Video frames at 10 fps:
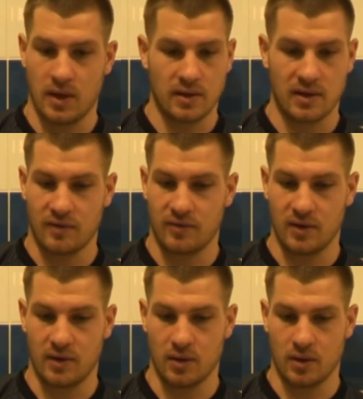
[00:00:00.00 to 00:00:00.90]
Yeah,
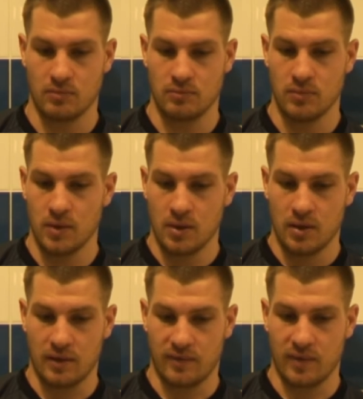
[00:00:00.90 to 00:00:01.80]
definitely.
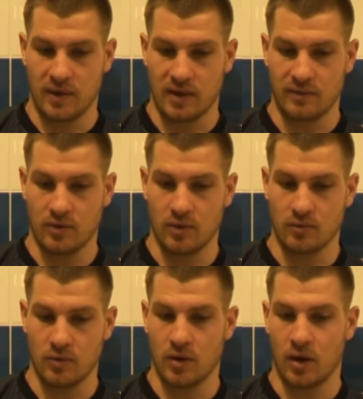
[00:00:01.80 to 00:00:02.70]
If we can have a
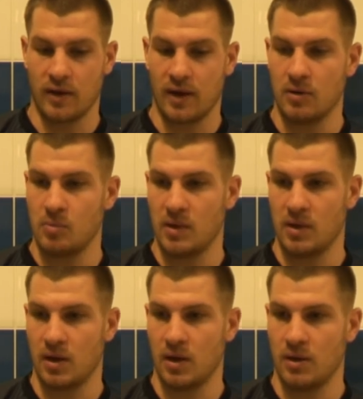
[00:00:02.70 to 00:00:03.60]
run like that, it'd
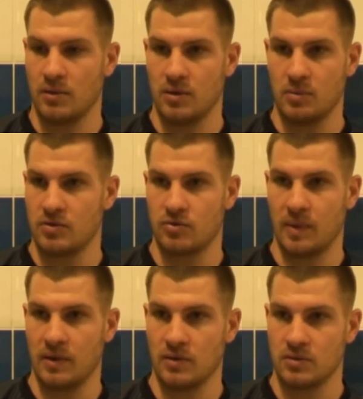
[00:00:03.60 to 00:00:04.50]
be
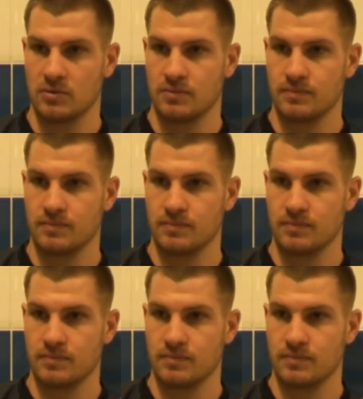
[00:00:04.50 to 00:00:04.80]
tremendous.